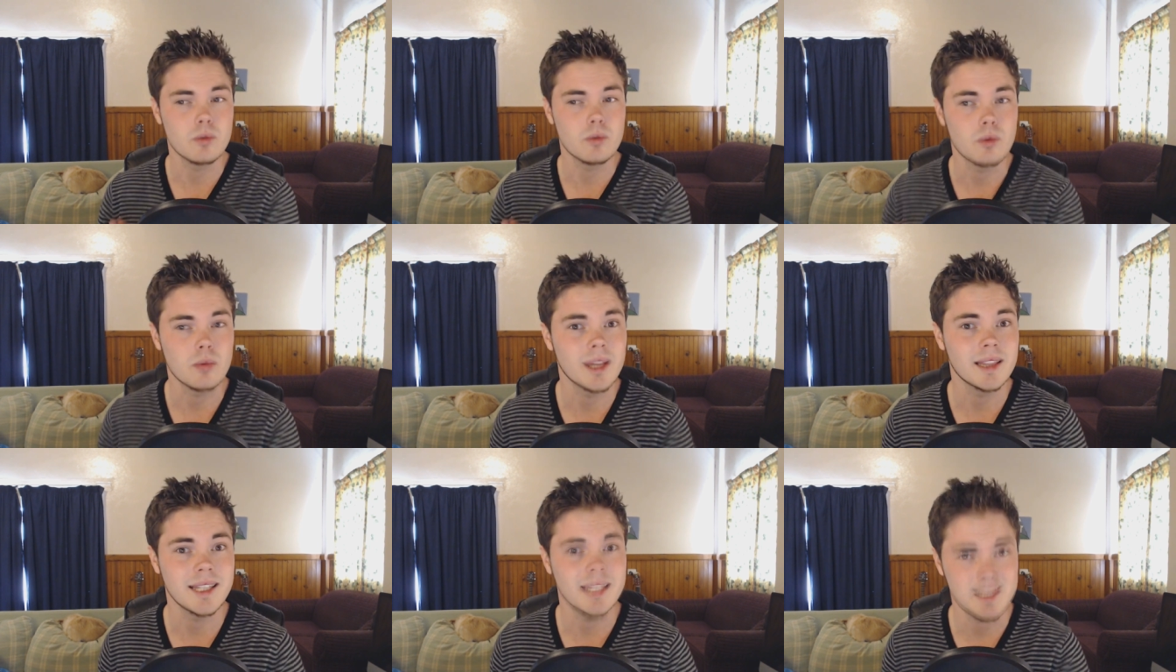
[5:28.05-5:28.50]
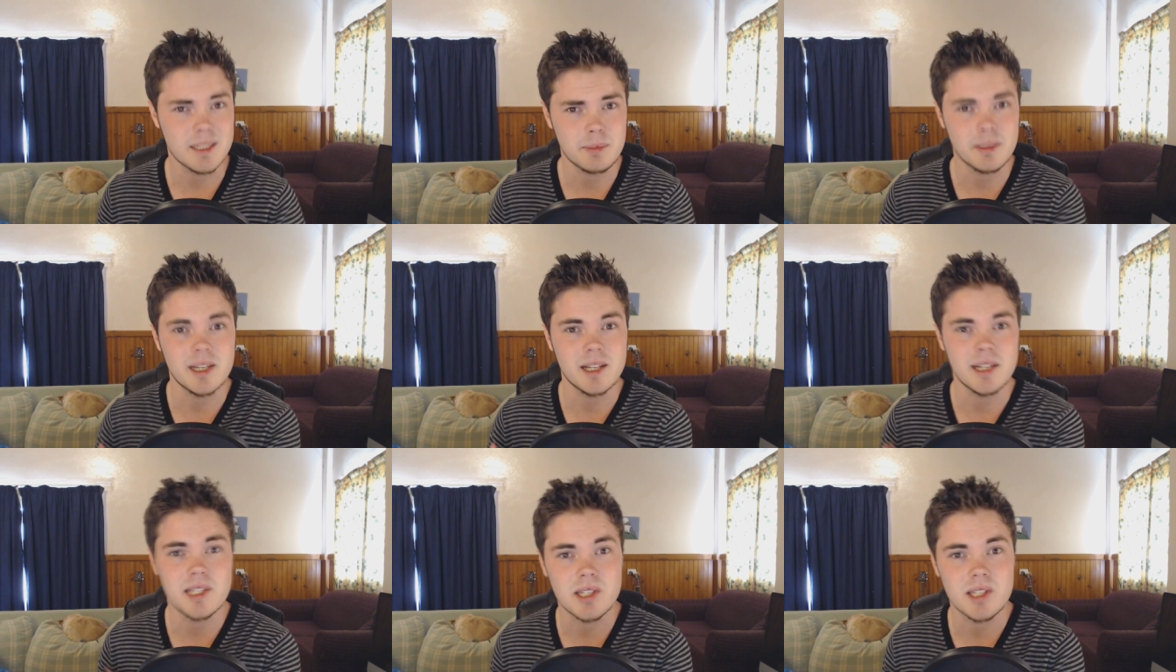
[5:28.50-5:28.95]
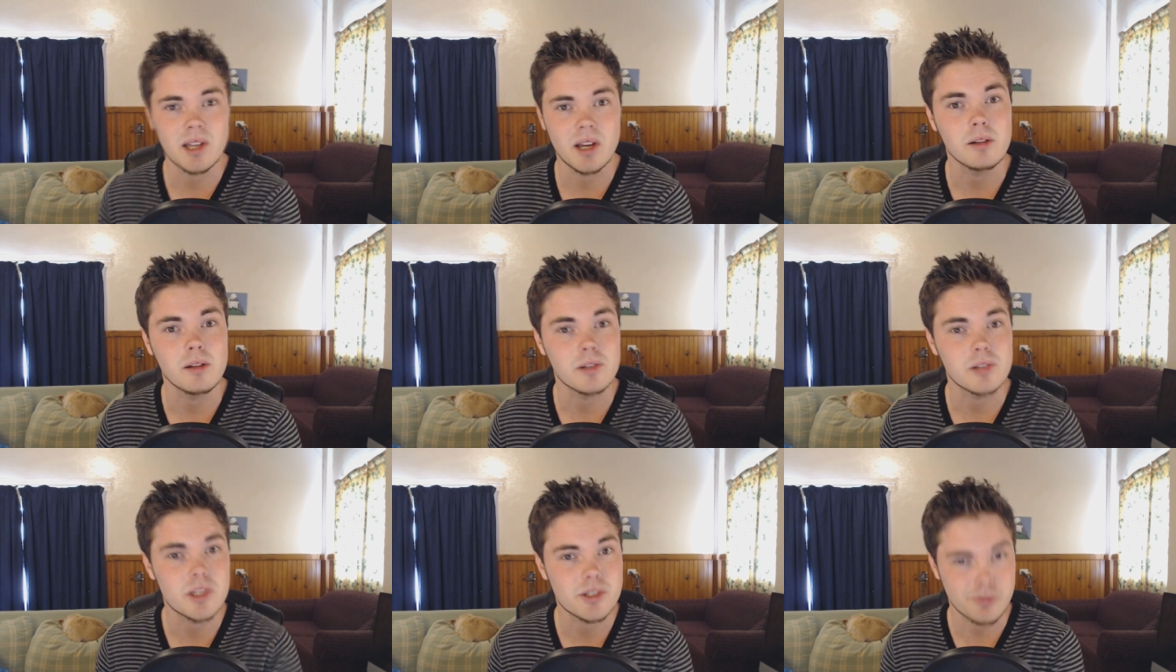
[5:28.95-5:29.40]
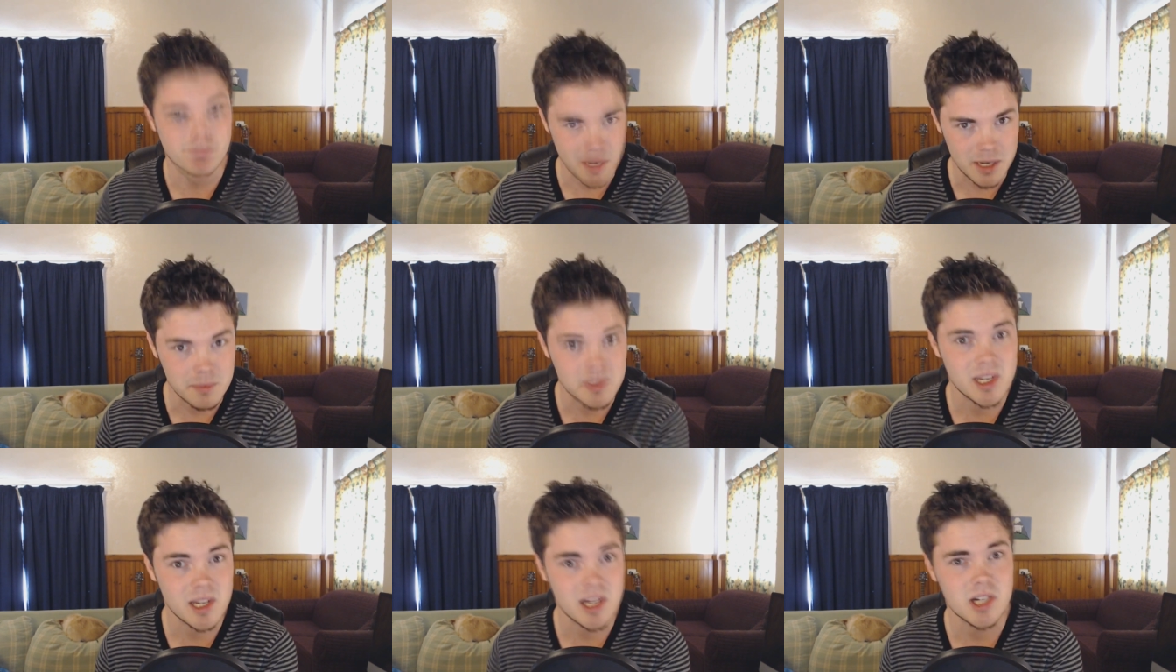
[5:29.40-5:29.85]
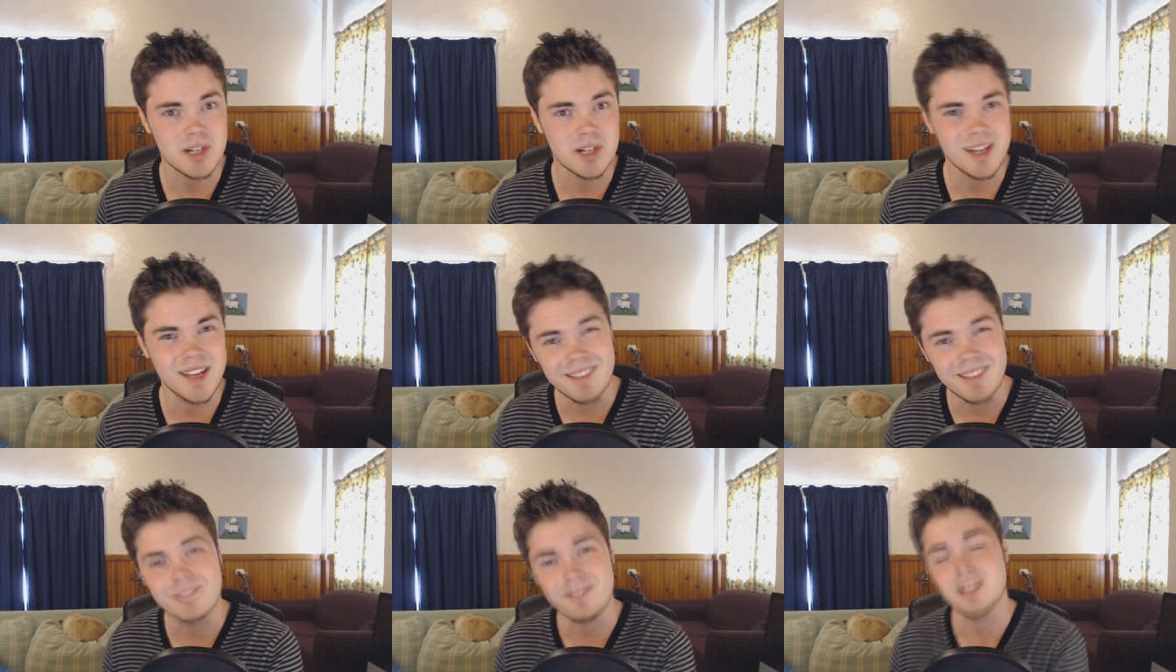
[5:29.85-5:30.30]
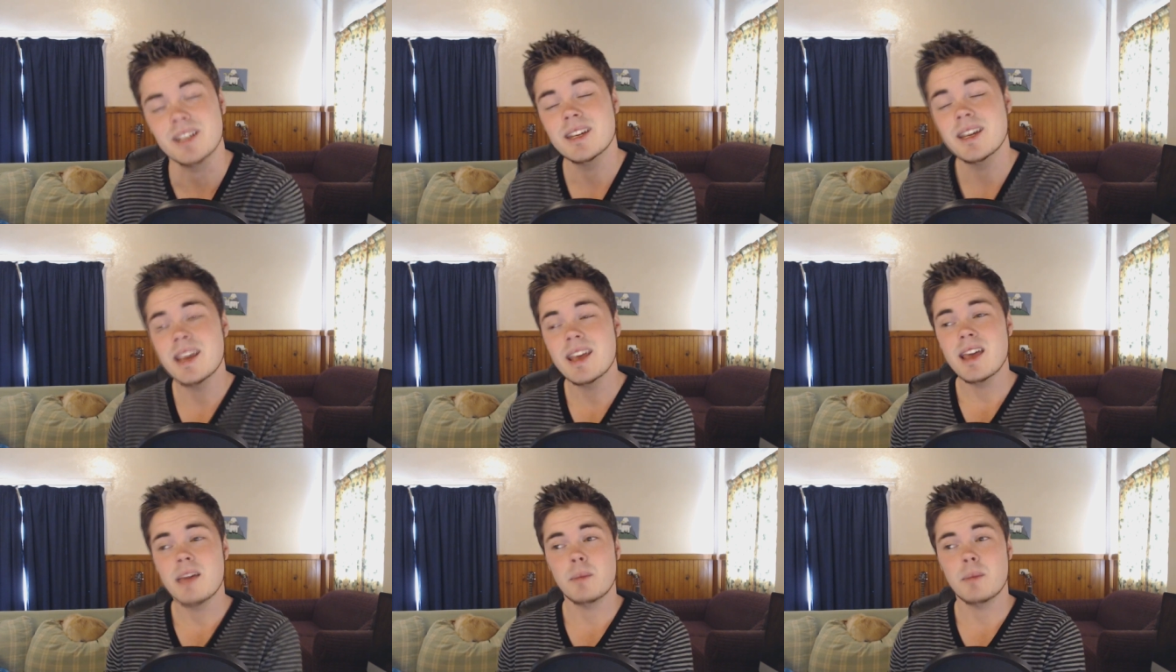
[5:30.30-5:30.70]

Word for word: do a Let's Play style stream session even.